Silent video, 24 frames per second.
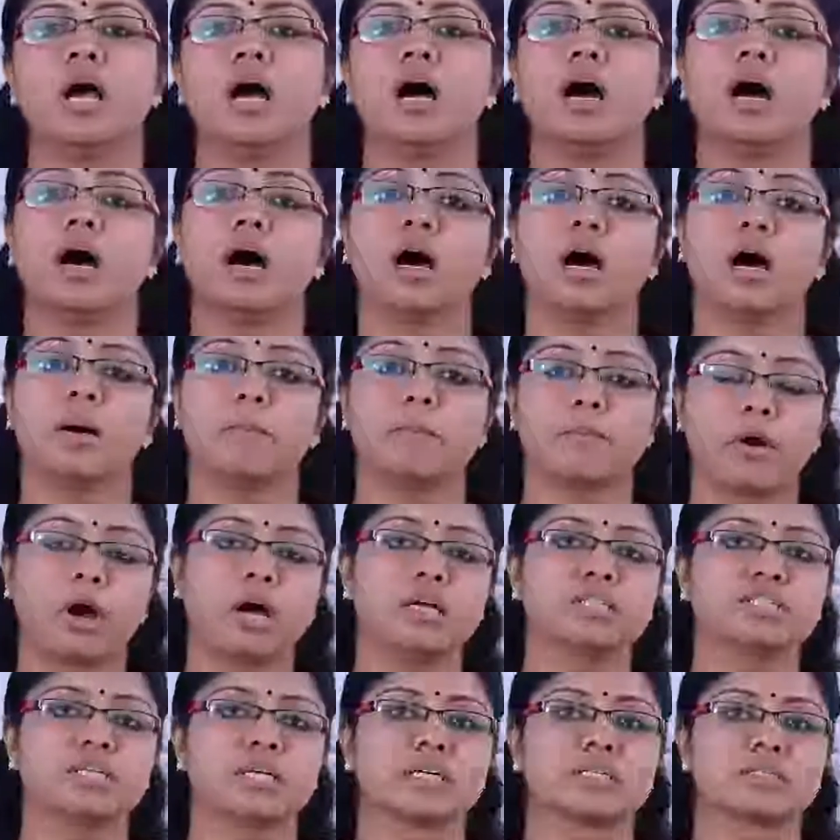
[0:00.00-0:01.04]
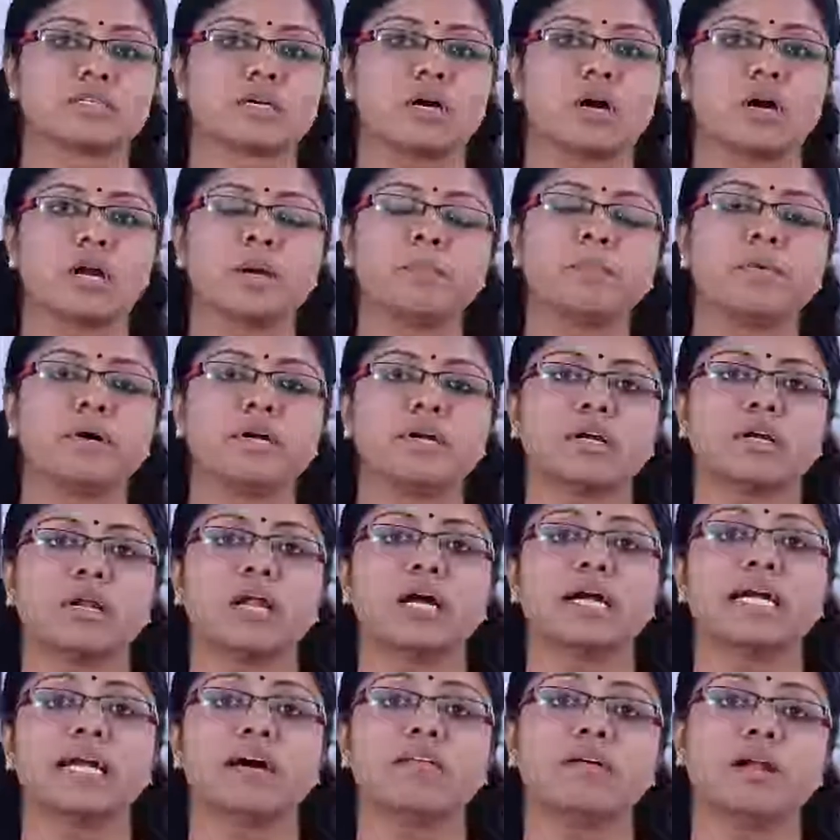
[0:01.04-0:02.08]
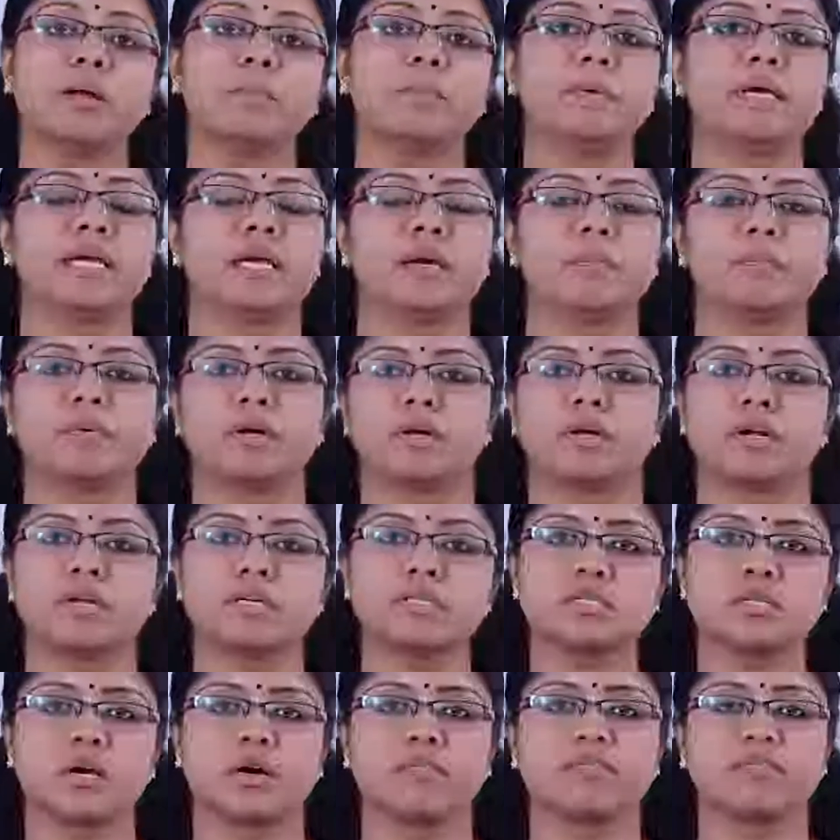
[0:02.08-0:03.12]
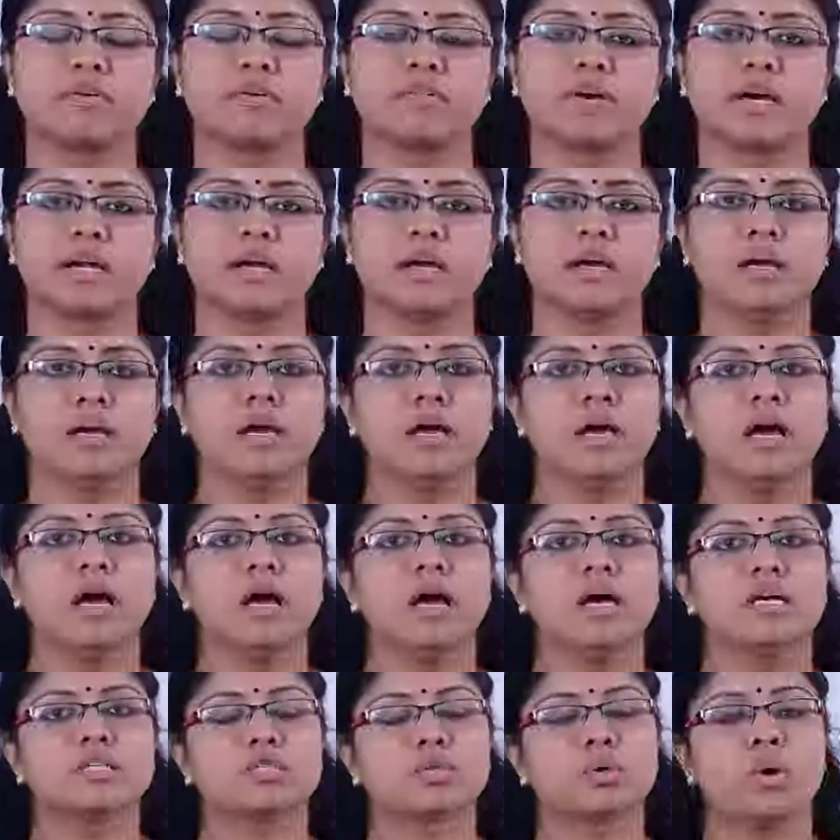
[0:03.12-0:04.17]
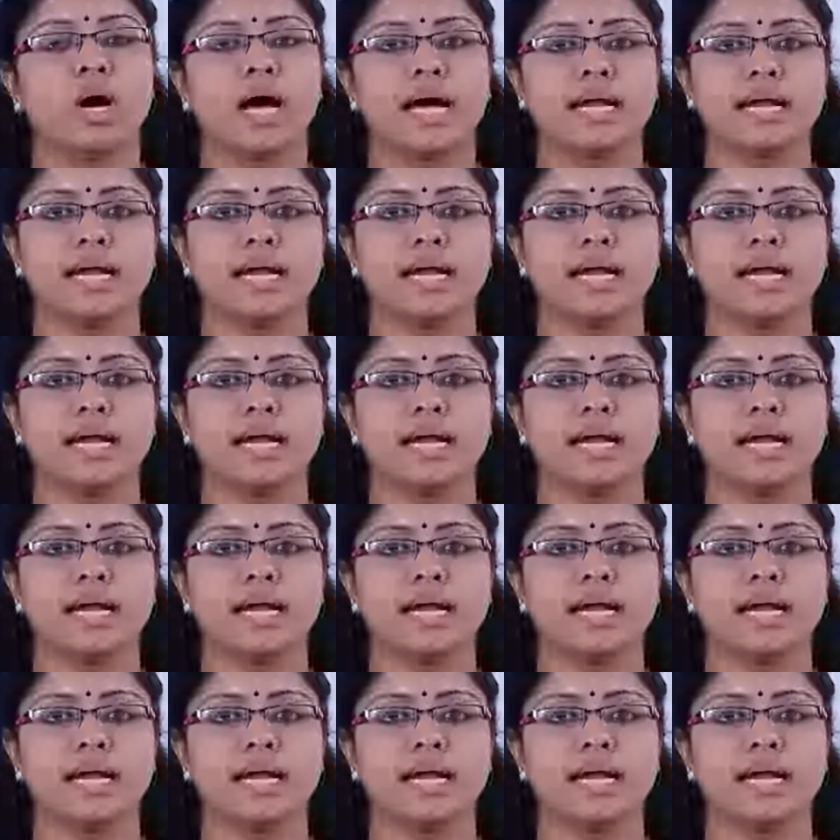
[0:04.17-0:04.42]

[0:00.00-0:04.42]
project or developing a particular software. So